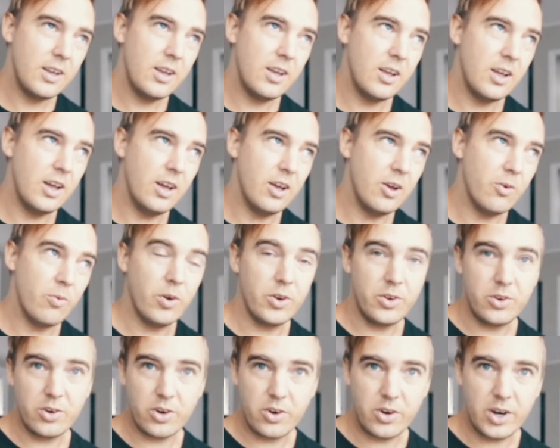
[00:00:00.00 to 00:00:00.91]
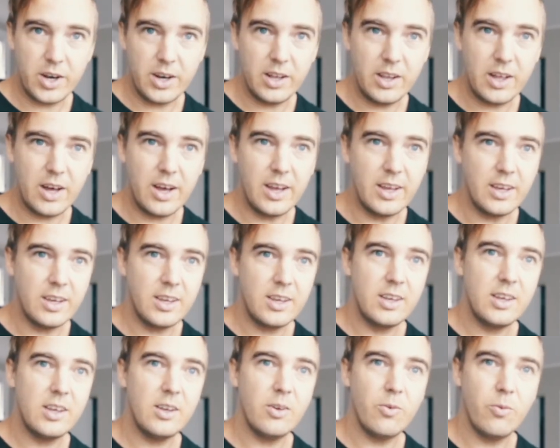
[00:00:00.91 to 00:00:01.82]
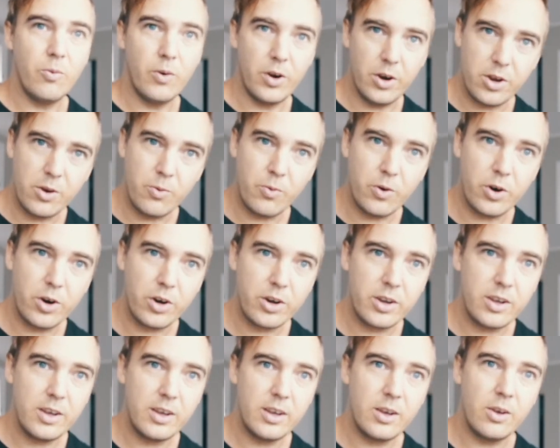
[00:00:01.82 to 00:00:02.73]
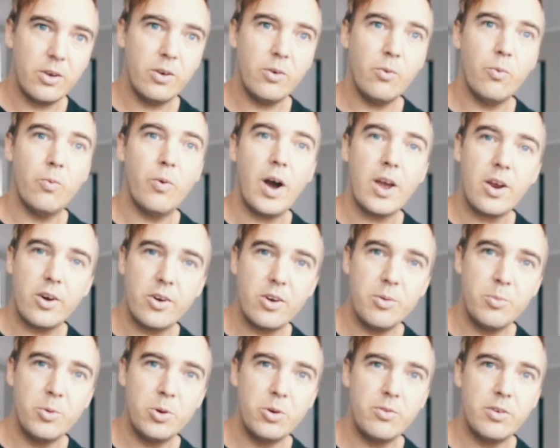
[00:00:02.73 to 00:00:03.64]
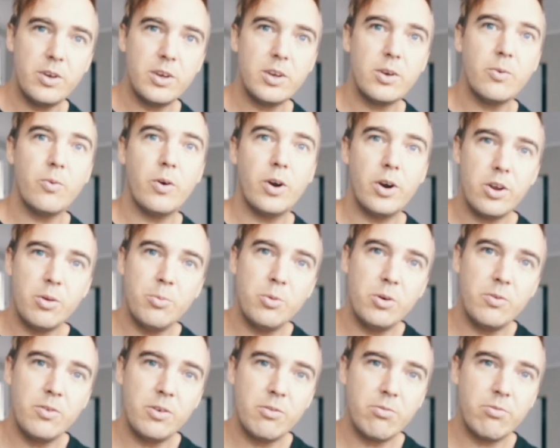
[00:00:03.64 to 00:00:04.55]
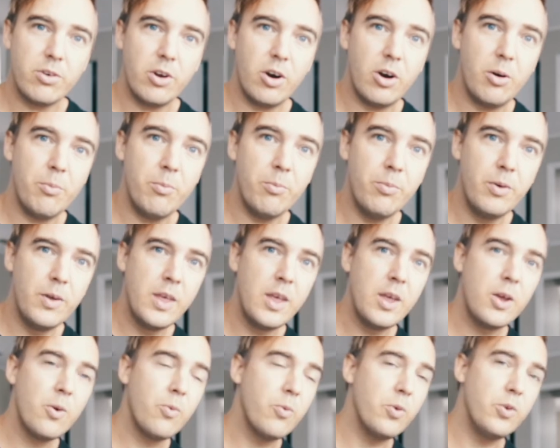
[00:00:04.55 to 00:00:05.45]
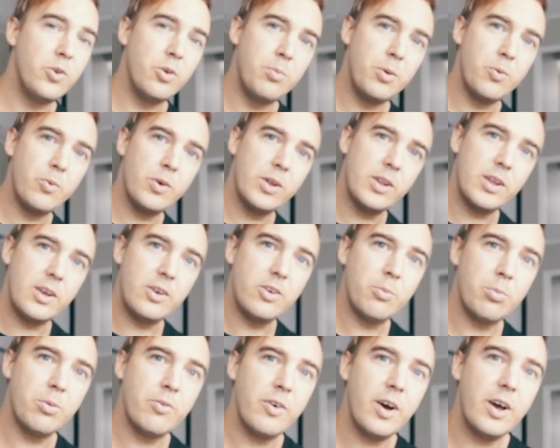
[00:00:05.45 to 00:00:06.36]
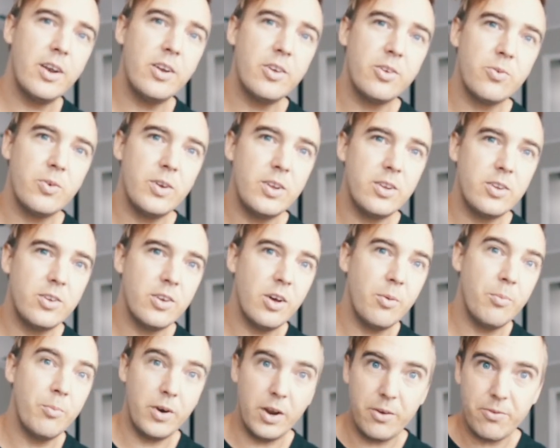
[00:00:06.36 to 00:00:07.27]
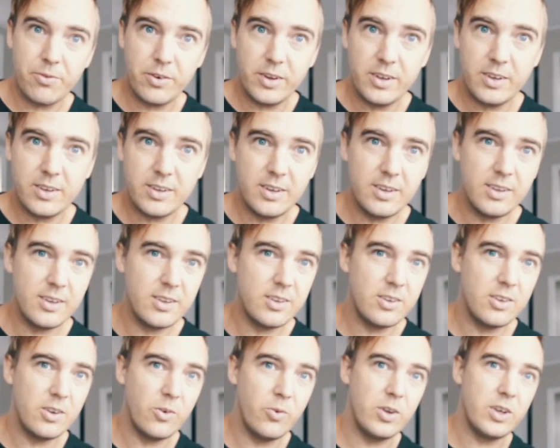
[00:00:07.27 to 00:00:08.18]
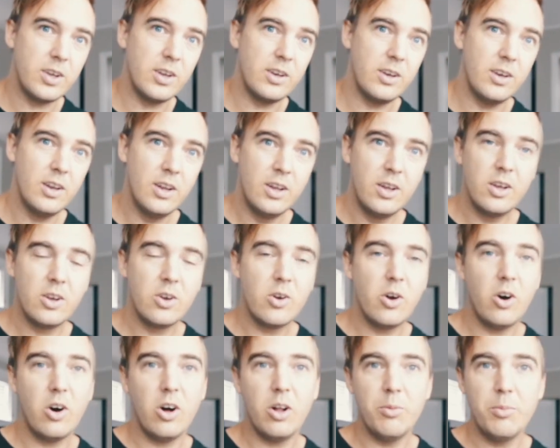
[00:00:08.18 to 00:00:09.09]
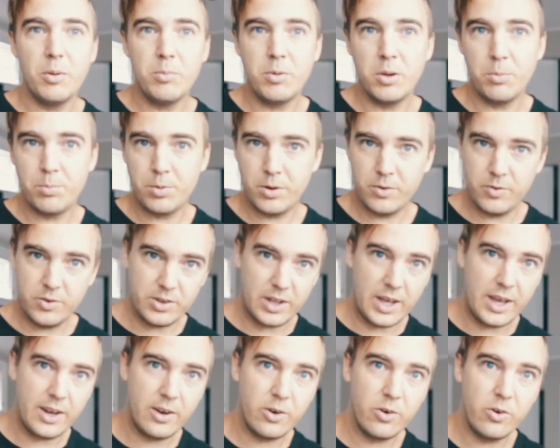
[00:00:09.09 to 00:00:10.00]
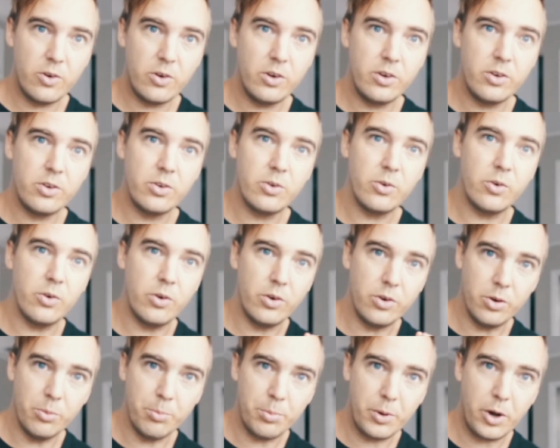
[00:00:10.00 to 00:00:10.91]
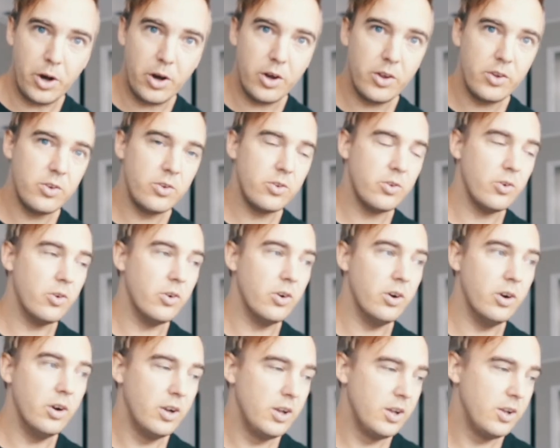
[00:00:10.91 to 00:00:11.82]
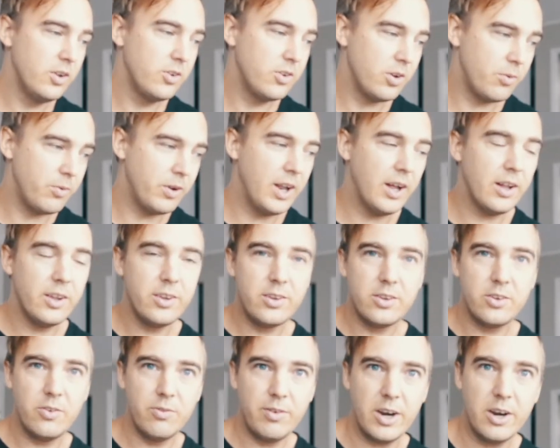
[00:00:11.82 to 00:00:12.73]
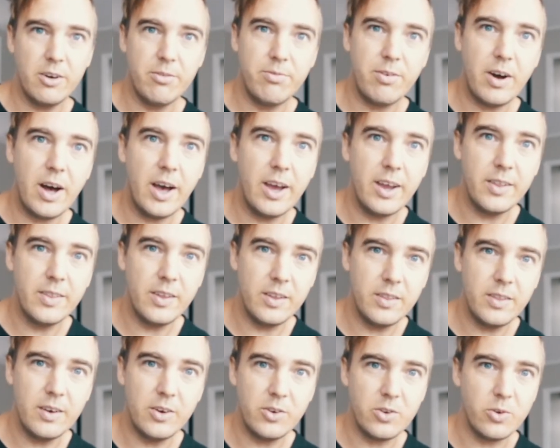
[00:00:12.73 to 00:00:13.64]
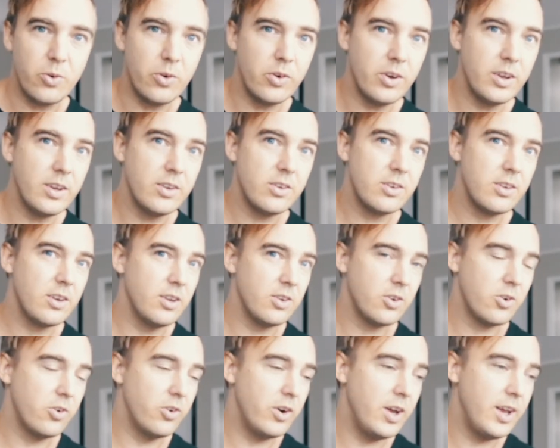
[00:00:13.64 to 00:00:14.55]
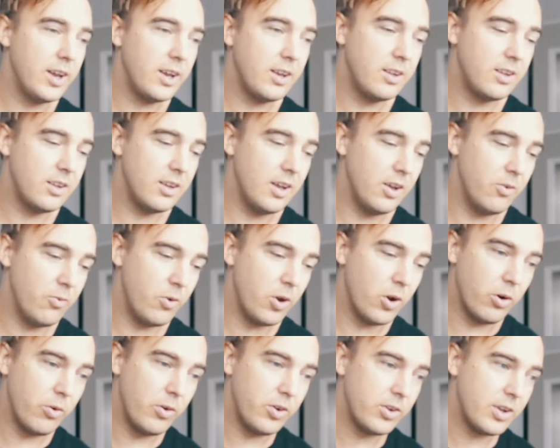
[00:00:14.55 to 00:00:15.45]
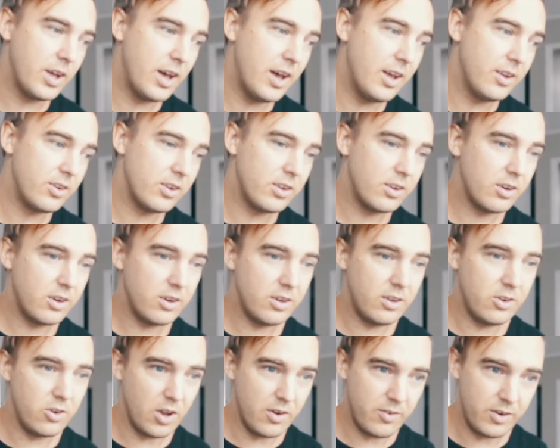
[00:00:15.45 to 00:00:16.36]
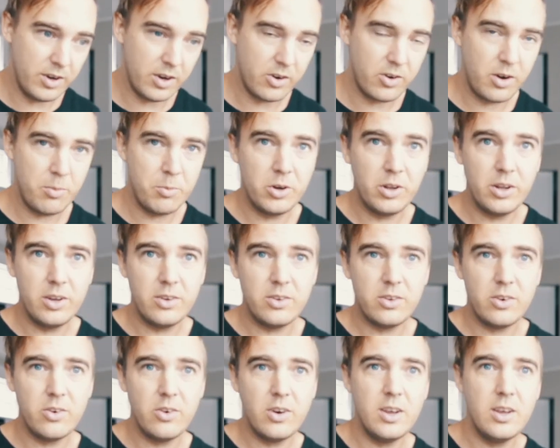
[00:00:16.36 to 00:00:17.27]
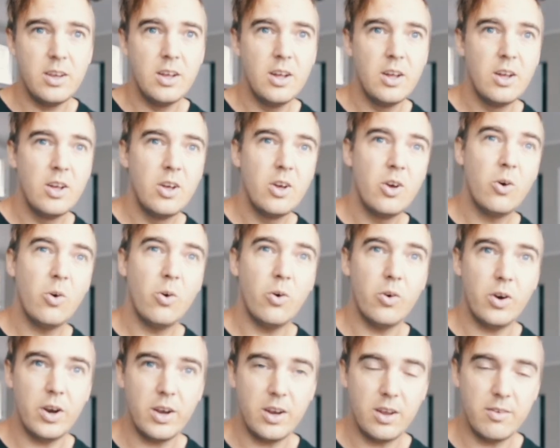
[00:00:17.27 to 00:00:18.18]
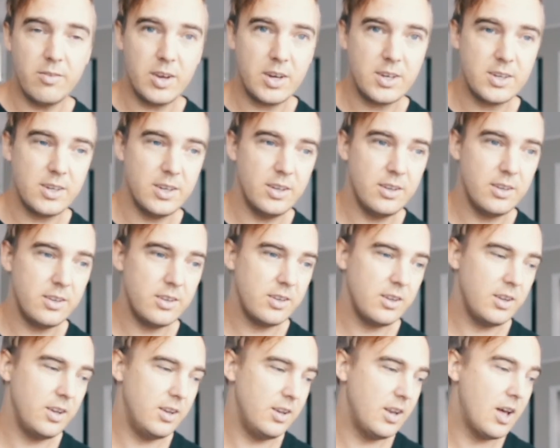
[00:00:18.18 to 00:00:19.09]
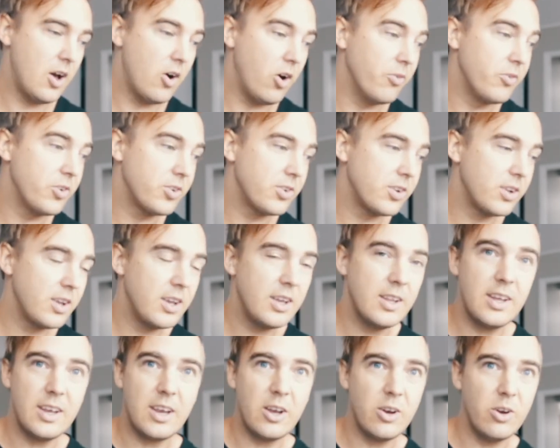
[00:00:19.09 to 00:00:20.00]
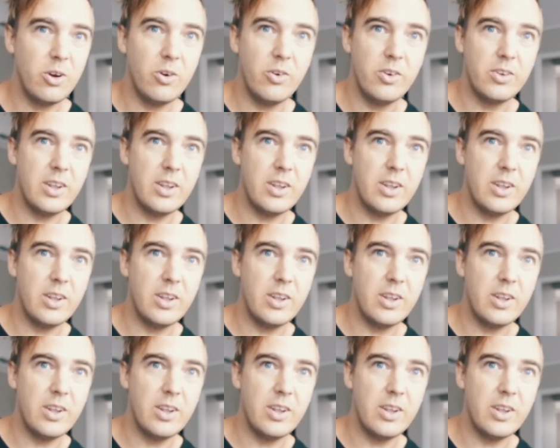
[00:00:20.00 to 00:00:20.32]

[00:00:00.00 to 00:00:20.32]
What's your credit like? Where are you working? Why are you moving? Where are you moving from? Would you be willing to provide us with some references so we can call maybe previous landlords or your boss or someone else to verify that their story is correct? And we always ask, do you have any criminal history or any evictions? And now obviously they can always